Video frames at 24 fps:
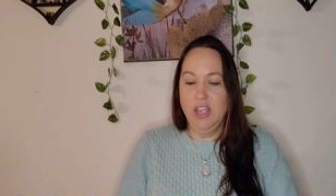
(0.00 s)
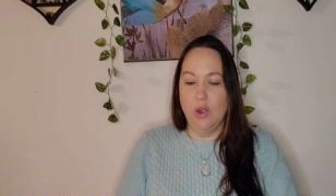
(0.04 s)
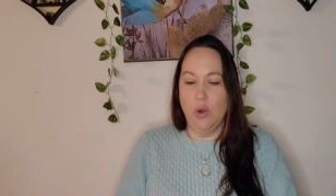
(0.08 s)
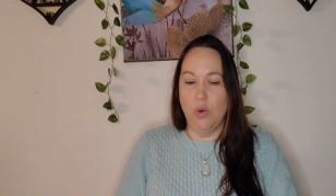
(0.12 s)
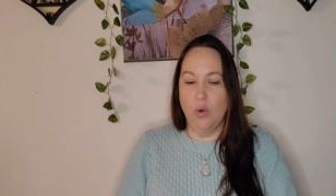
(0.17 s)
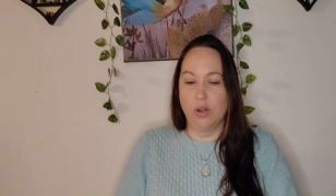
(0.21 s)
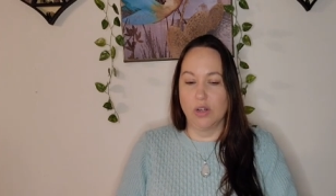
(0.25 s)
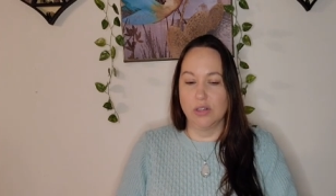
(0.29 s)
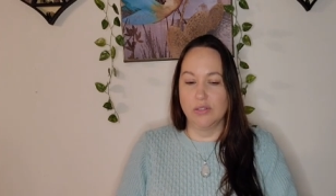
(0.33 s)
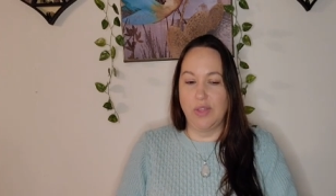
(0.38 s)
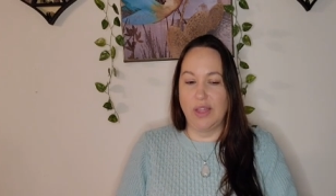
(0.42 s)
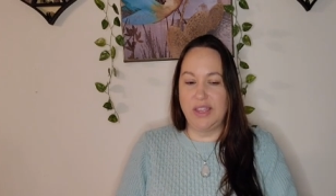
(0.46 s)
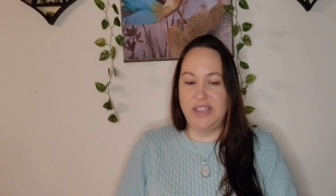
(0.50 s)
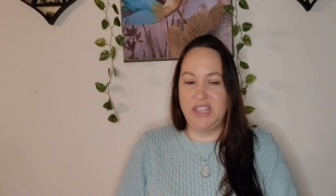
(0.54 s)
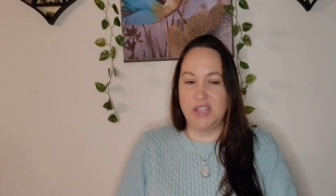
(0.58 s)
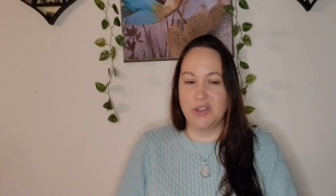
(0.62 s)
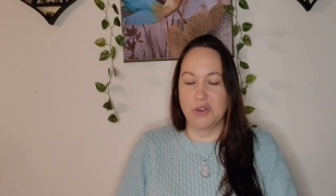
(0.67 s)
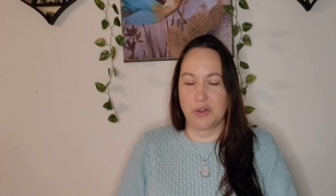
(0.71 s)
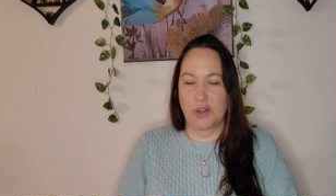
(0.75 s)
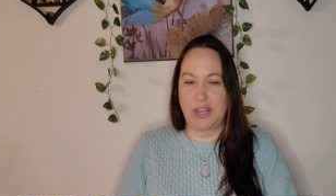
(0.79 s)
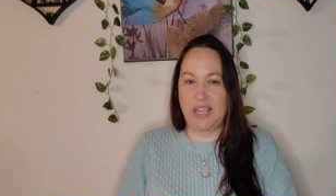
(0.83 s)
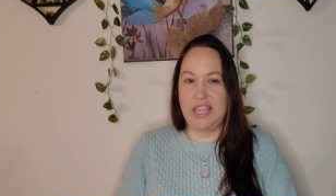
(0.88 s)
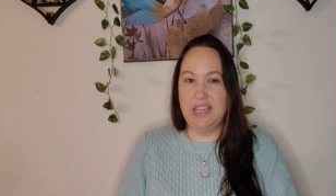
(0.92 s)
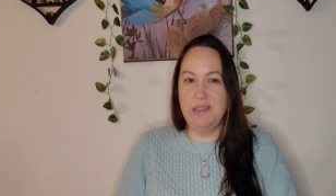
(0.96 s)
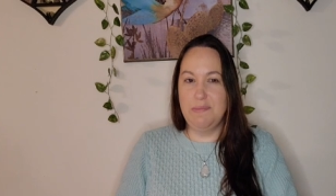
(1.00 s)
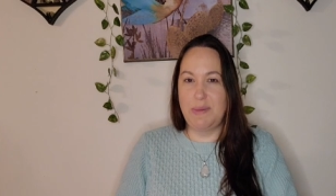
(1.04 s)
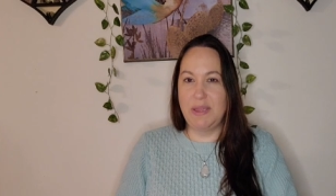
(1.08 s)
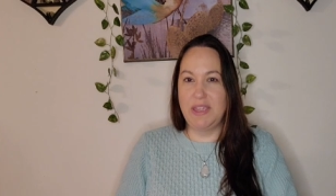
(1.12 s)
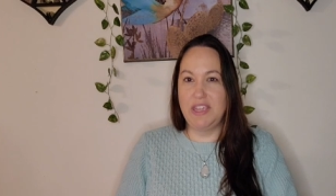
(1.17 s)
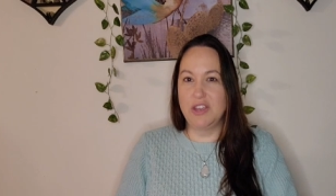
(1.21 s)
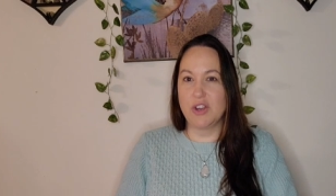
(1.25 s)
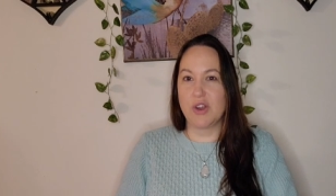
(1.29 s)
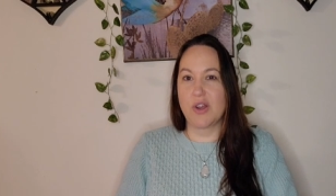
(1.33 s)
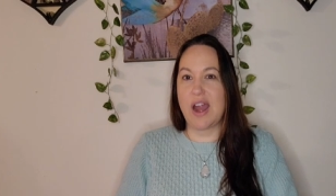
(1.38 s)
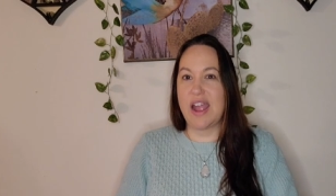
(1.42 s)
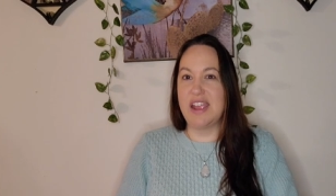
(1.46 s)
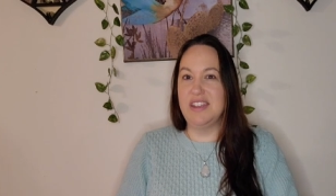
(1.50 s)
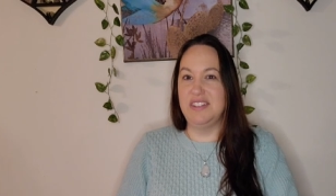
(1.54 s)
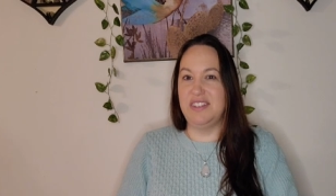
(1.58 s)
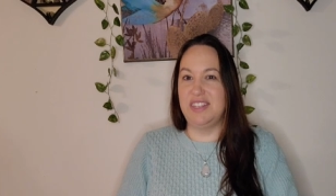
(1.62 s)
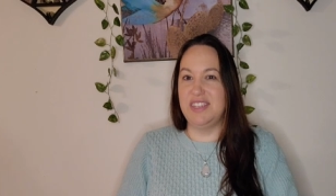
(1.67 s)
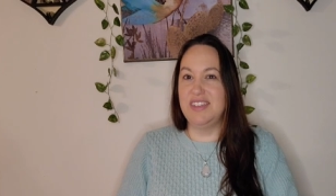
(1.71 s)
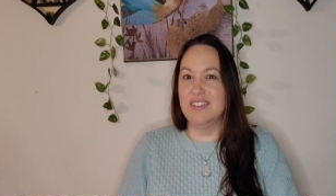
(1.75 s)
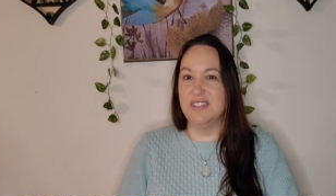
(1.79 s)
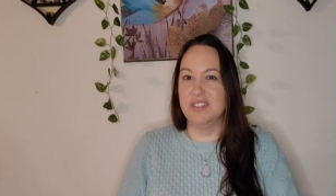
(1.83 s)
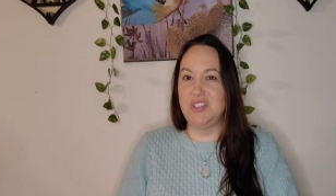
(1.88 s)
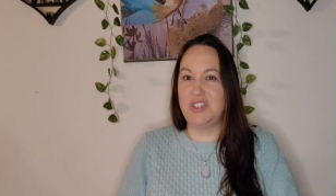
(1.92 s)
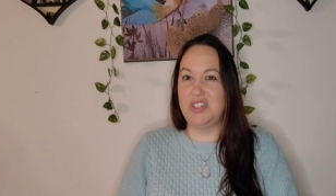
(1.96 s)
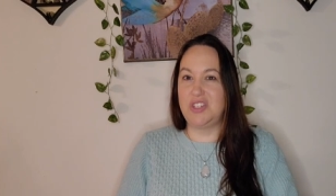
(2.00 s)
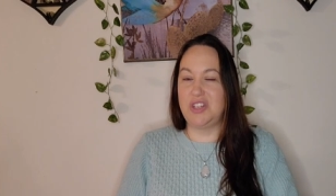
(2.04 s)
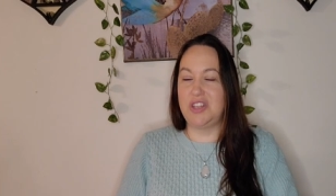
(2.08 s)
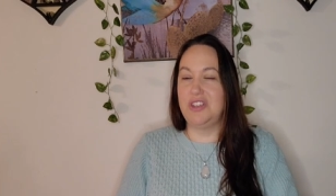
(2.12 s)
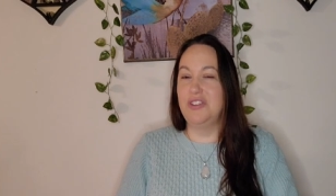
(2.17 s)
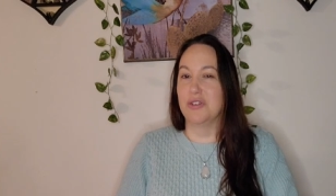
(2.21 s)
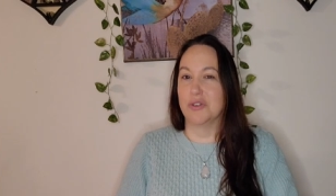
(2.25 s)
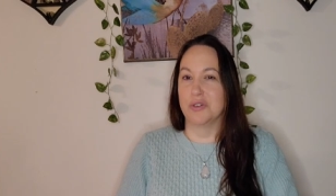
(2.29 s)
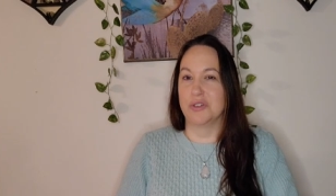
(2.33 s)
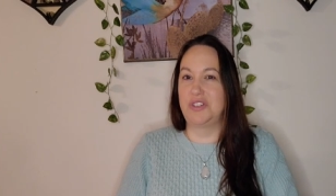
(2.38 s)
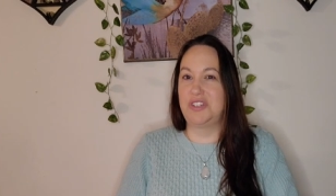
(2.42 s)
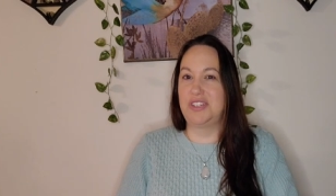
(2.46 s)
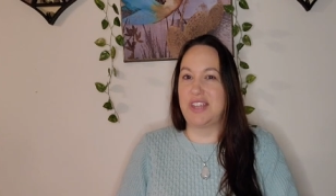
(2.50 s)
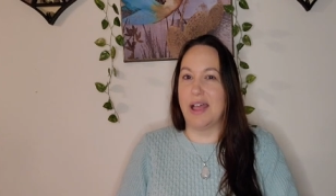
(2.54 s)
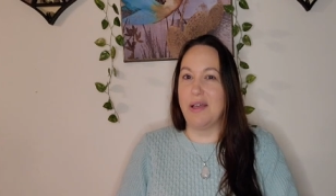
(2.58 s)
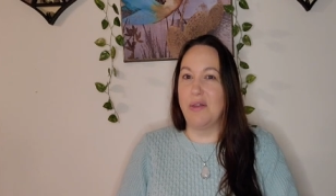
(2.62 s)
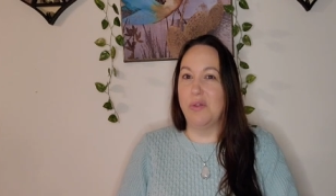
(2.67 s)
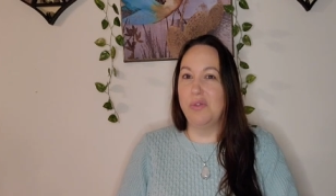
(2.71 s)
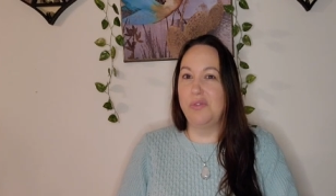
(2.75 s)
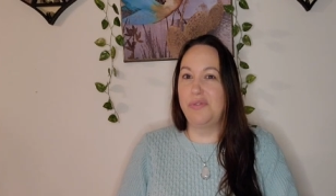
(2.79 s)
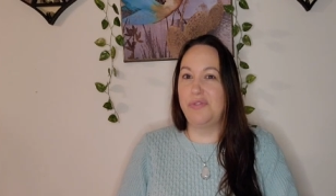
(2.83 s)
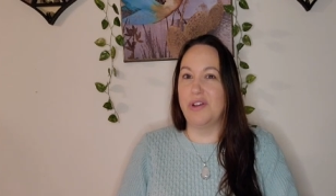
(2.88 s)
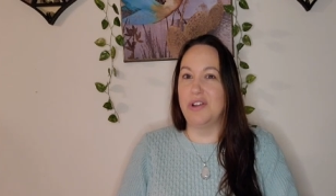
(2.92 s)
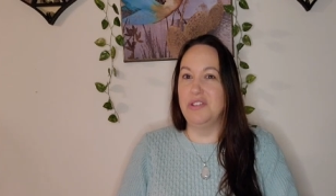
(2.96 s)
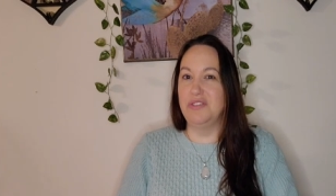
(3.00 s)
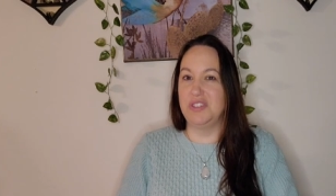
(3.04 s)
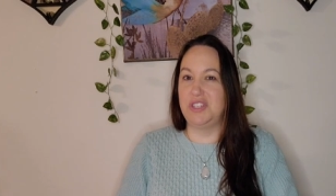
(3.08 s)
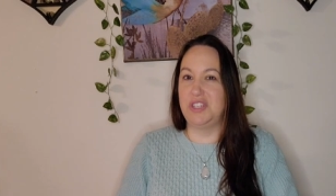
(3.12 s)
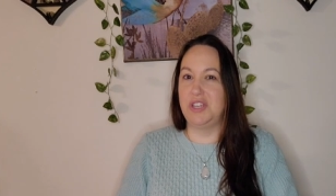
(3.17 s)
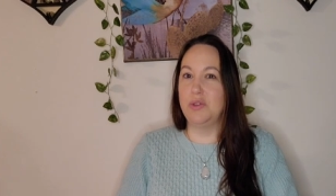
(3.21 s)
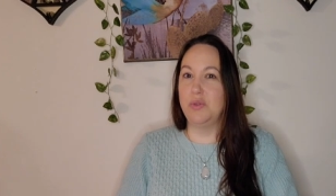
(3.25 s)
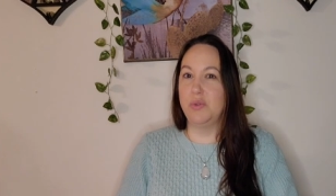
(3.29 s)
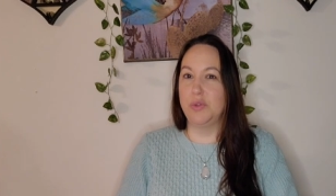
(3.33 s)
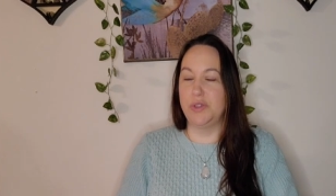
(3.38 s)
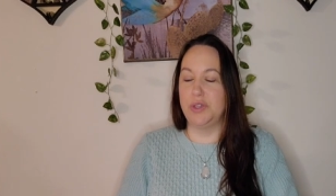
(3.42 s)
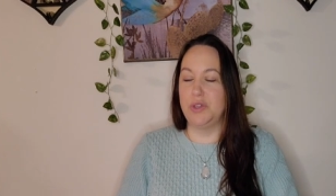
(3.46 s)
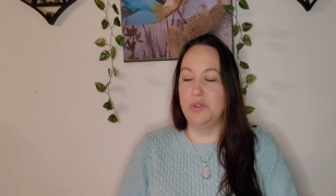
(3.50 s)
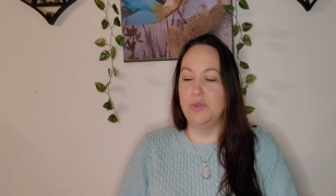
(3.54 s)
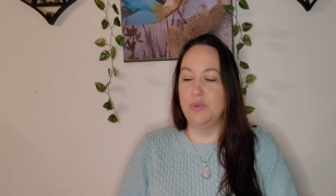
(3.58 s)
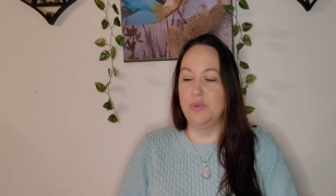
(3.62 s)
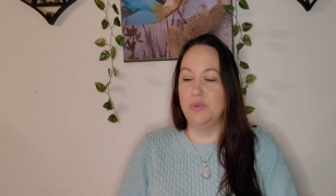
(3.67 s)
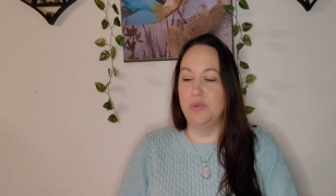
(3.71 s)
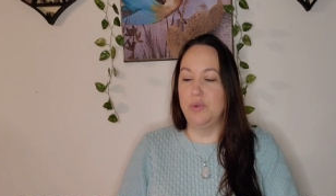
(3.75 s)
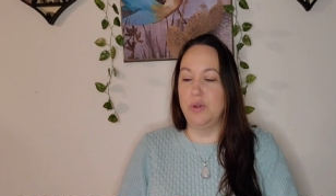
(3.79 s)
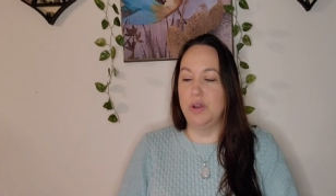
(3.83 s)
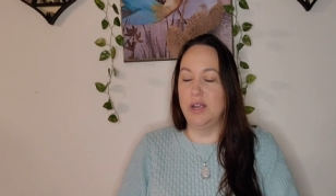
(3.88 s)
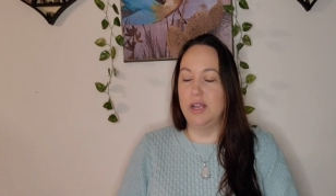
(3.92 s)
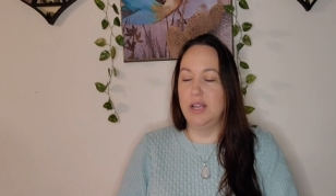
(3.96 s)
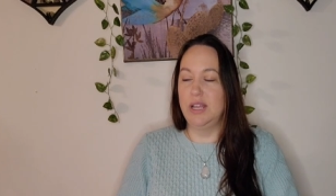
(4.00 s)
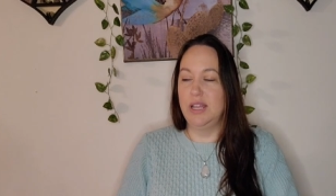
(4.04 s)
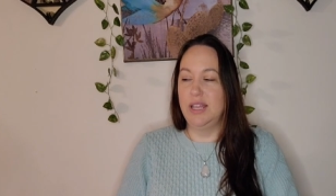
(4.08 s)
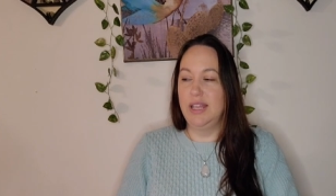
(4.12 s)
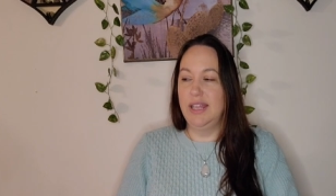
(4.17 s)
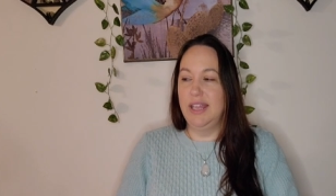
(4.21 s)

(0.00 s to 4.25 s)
or like you're keeping your ideas to yourself until you